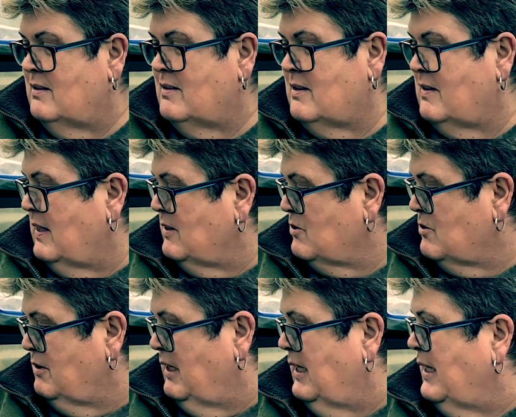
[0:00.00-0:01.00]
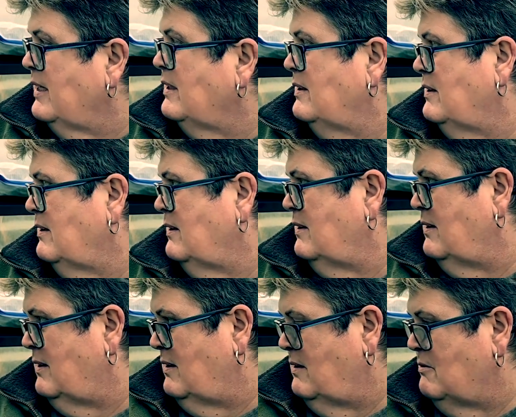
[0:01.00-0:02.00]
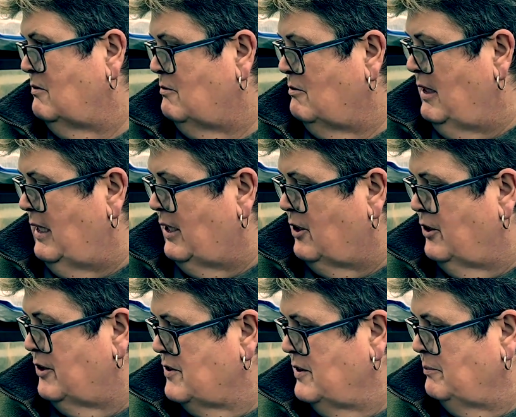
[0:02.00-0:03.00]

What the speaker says: So that's really, really good.